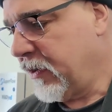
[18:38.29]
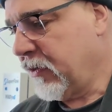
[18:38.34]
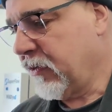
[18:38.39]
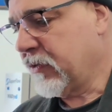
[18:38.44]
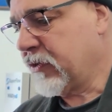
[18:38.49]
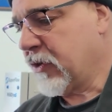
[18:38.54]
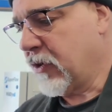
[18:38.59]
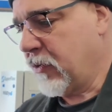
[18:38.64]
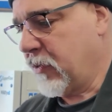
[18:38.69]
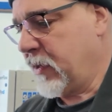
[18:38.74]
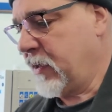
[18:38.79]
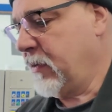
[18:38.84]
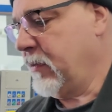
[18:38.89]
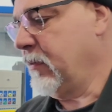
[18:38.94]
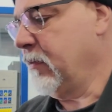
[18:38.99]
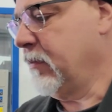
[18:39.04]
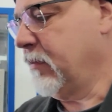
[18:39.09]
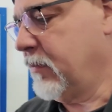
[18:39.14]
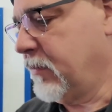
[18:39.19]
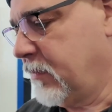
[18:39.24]
You know,
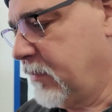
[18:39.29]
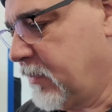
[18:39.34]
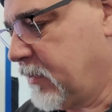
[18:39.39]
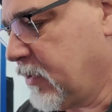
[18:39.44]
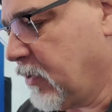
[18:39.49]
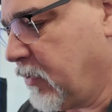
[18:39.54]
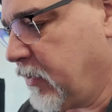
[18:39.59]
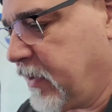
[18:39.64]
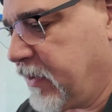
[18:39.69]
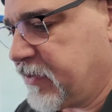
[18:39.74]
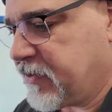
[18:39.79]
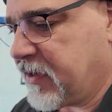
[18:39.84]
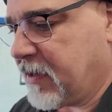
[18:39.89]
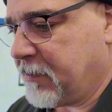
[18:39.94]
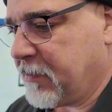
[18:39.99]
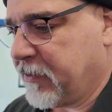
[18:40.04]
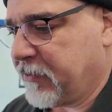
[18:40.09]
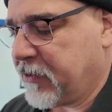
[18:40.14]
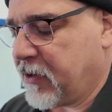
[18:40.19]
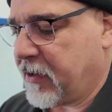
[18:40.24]
Tony
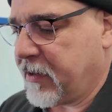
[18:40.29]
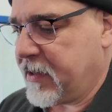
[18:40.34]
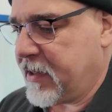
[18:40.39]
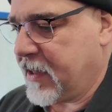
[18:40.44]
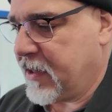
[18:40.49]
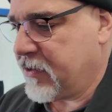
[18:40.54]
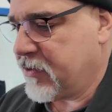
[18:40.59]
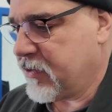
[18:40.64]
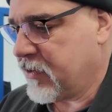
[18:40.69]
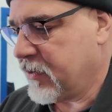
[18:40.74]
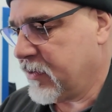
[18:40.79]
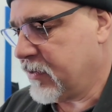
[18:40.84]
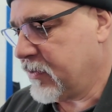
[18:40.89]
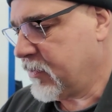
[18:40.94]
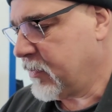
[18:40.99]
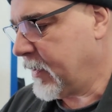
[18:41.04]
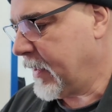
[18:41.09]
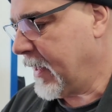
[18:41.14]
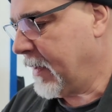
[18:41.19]
assembles all the engines.